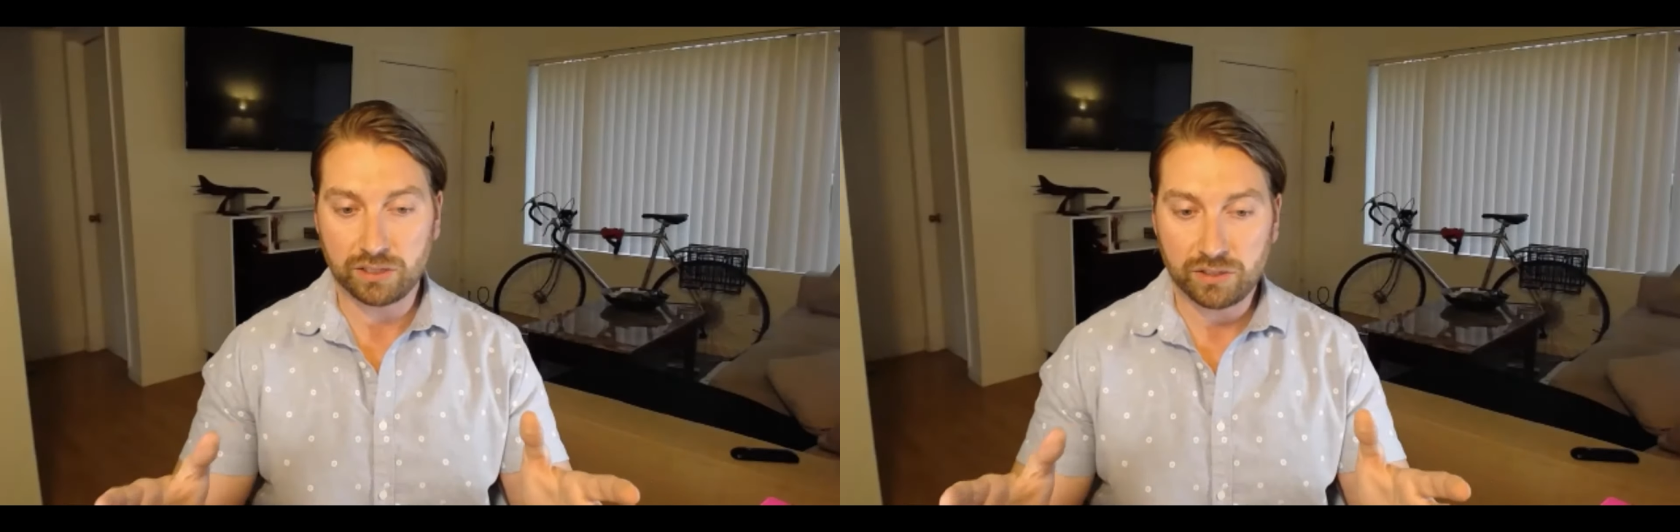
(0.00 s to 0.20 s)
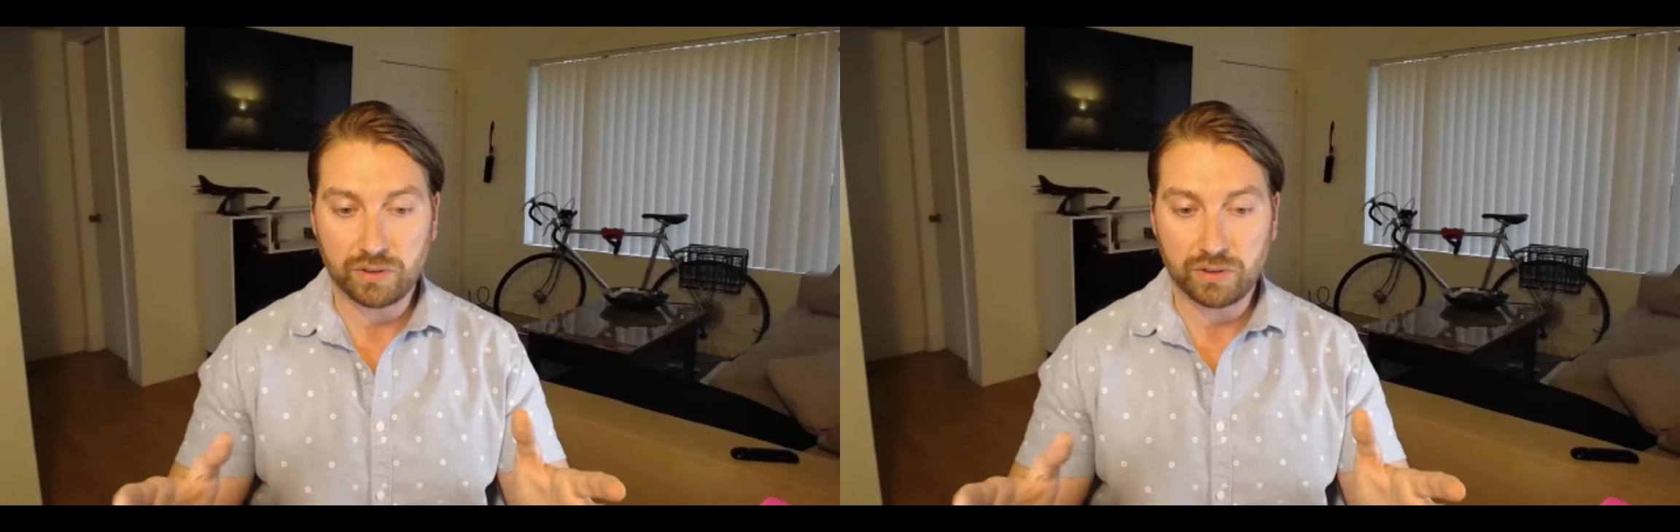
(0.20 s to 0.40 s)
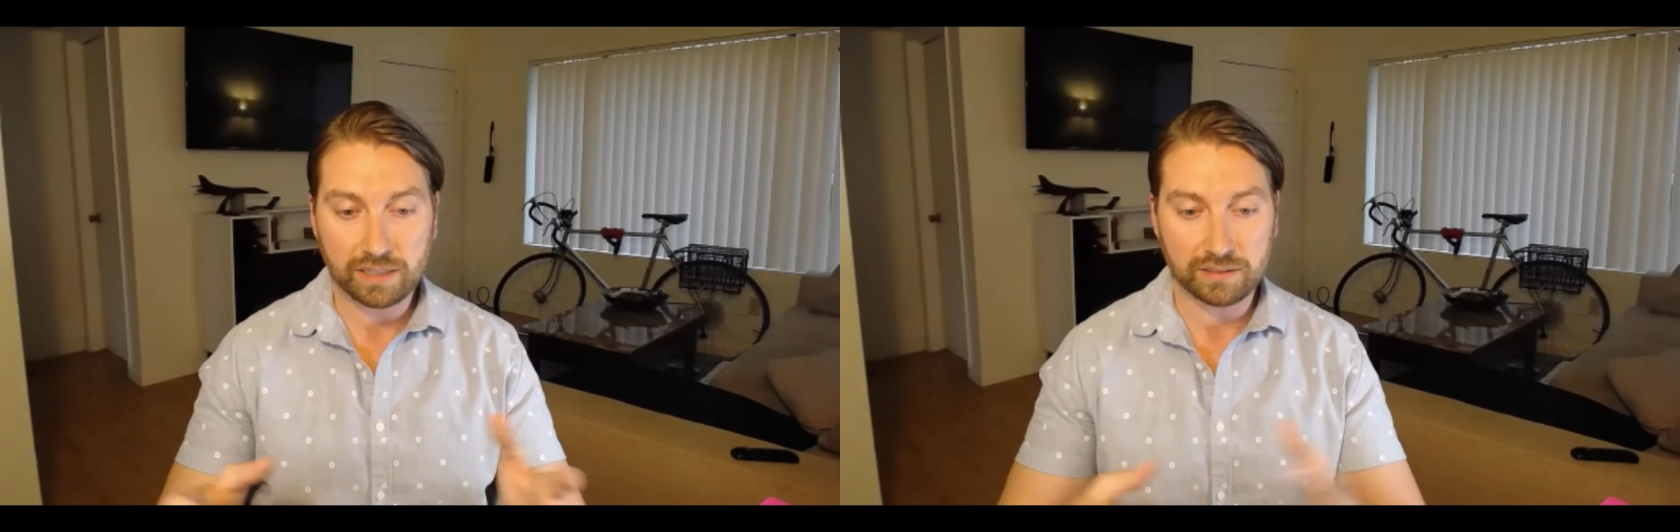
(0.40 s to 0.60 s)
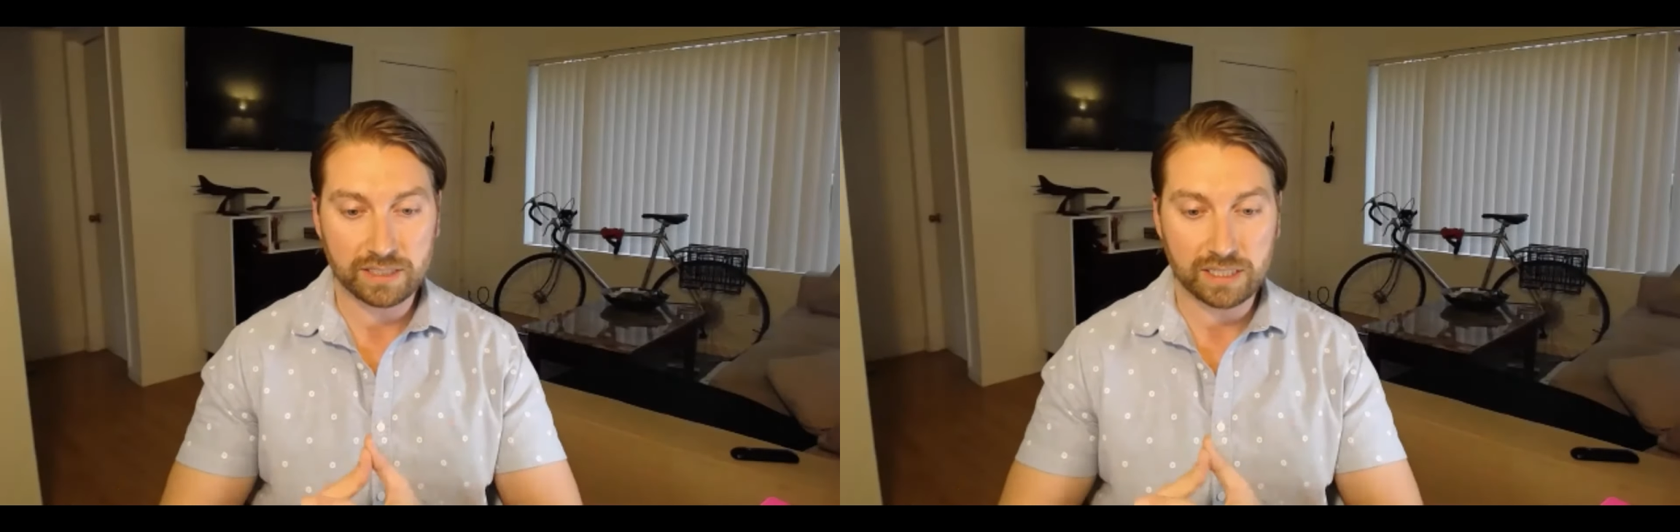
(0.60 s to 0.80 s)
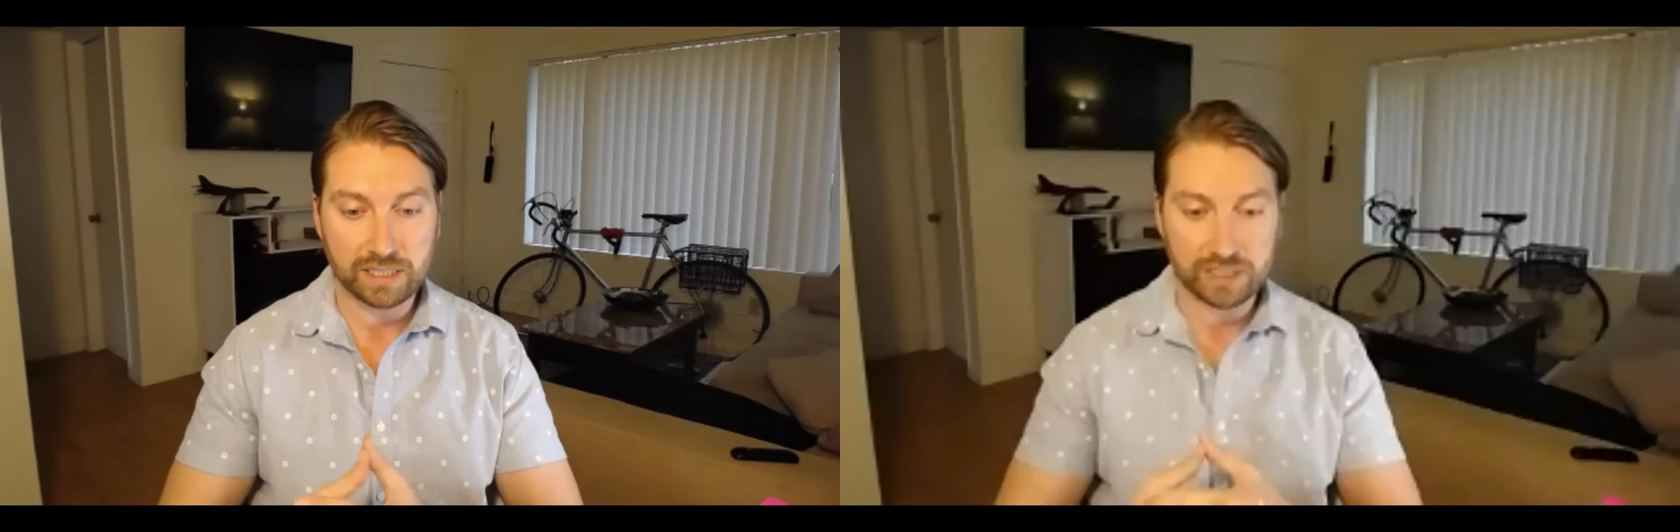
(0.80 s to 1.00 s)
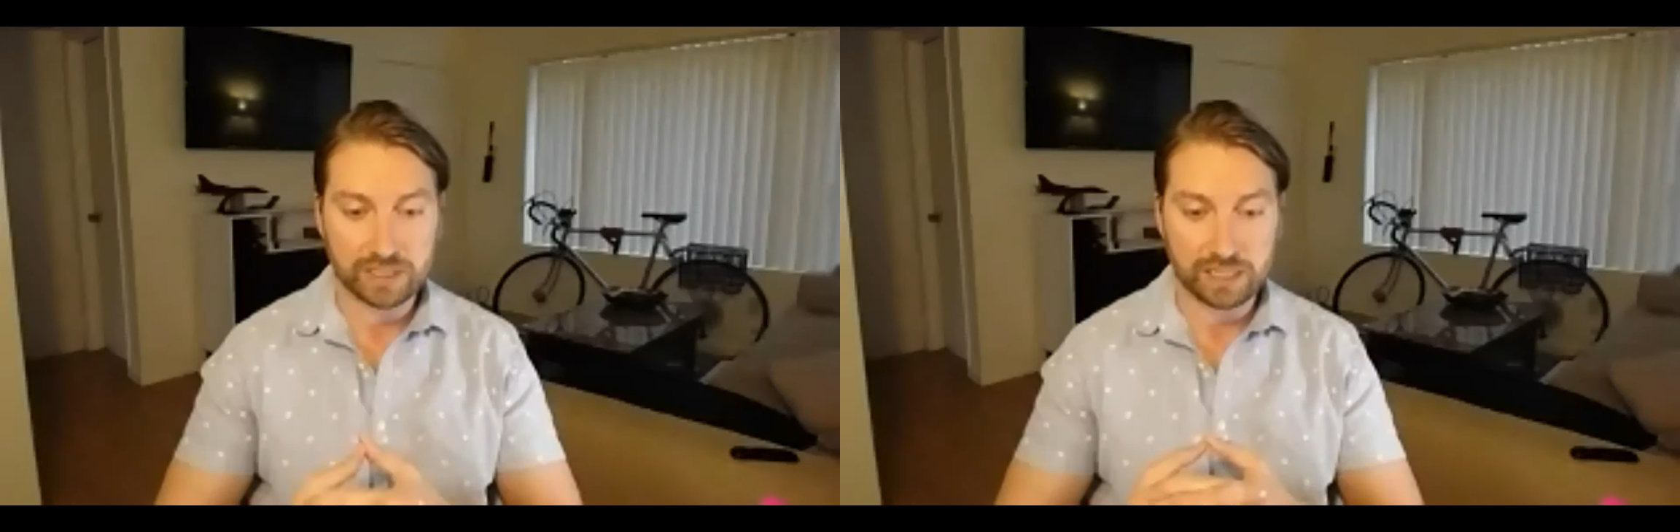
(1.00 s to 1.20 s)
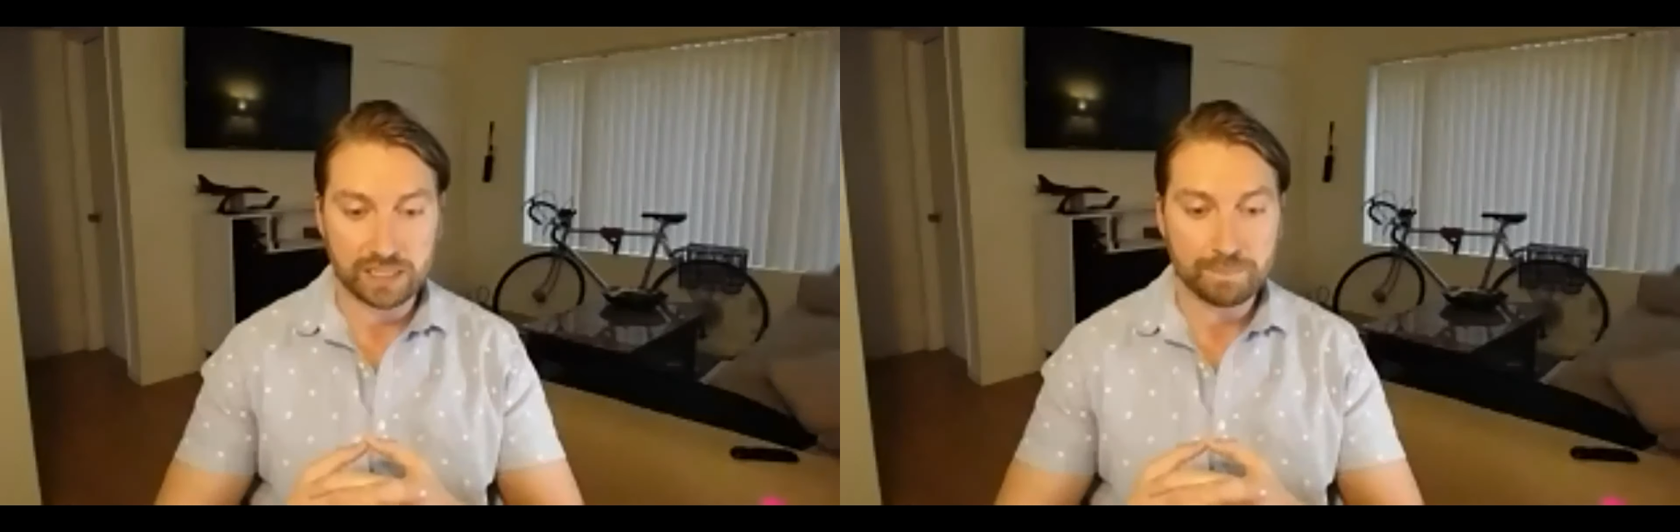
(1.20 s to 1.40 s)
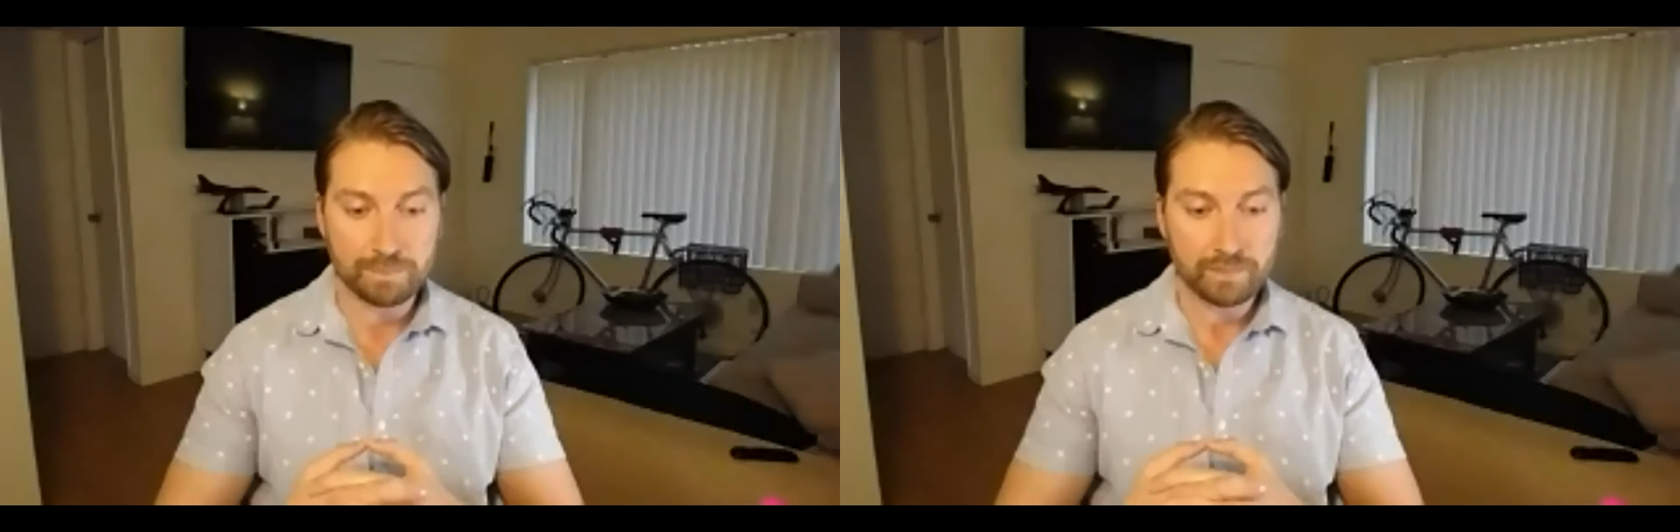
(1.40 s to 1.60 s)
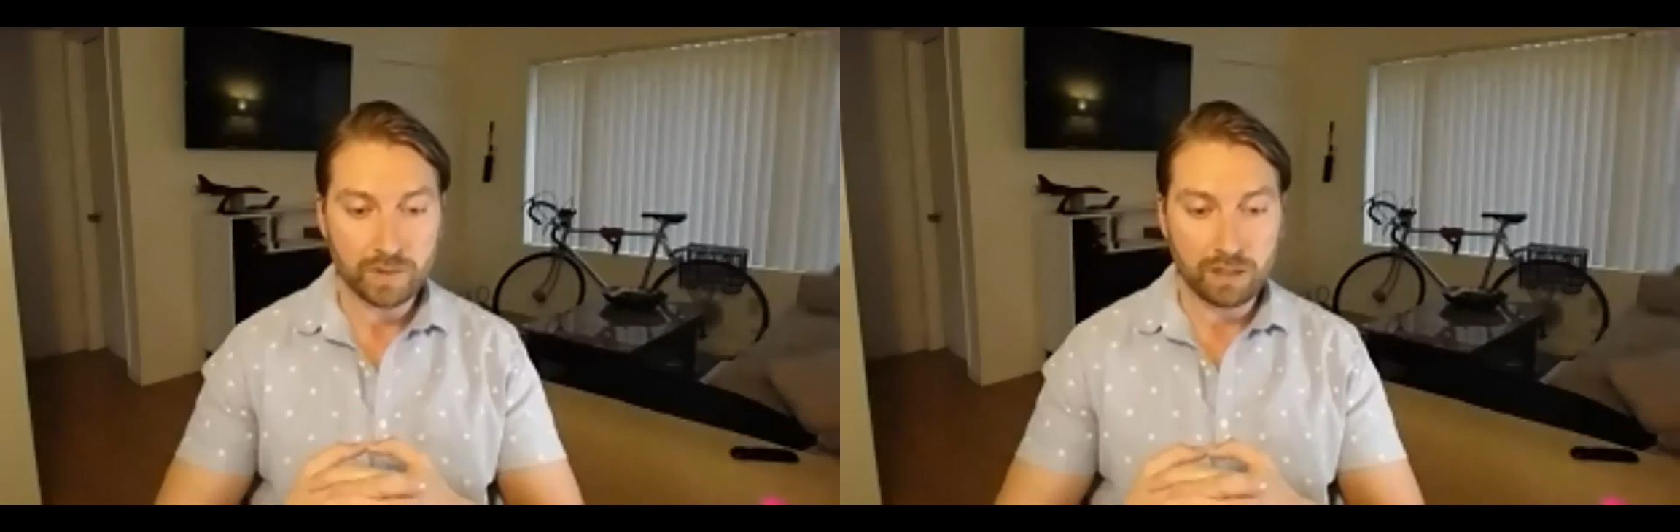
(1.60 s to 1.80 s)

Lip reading: to 2017.